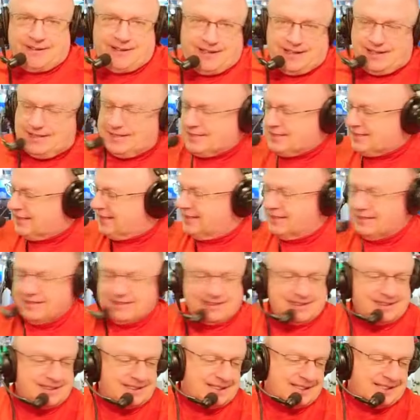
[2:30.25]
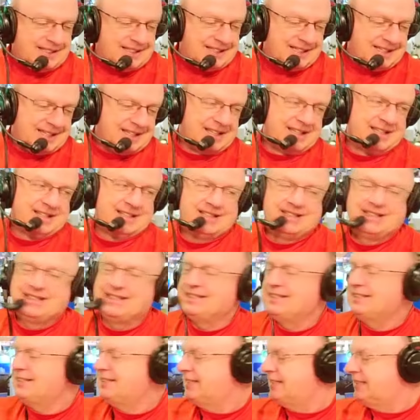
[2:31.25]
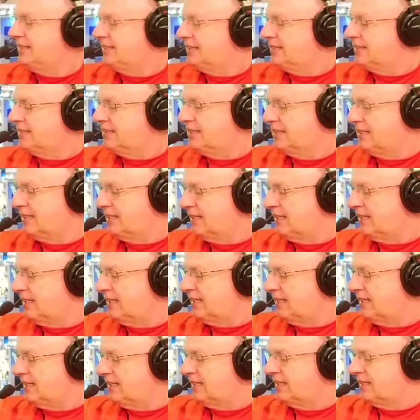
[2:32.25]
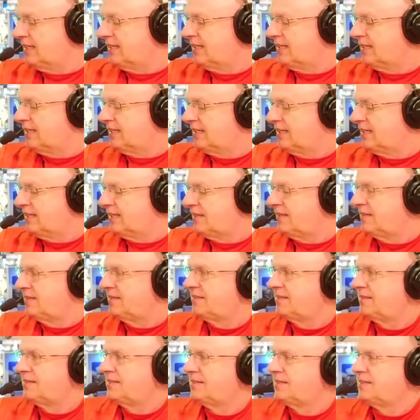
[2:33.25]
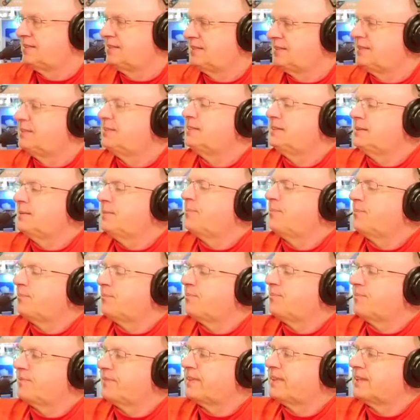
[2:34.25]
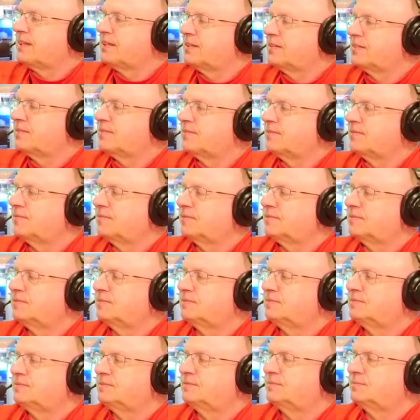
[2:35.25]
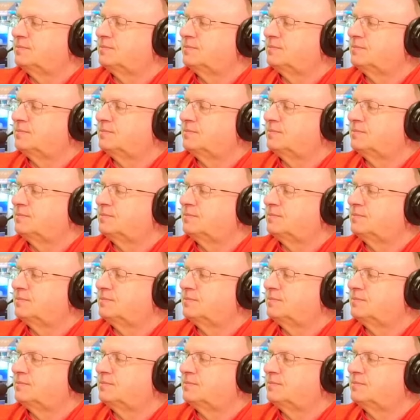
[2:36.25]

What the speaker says: This person isn't speaking.